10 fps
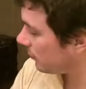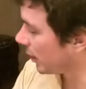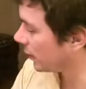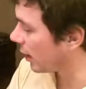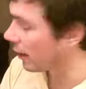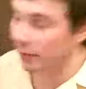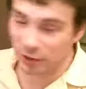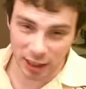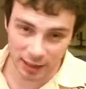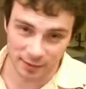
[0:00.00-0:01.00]
and you have a
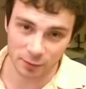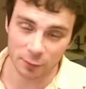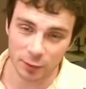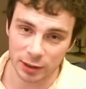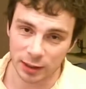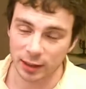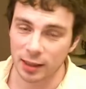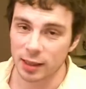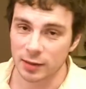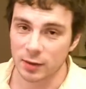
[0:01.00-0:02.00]
chance of reaching those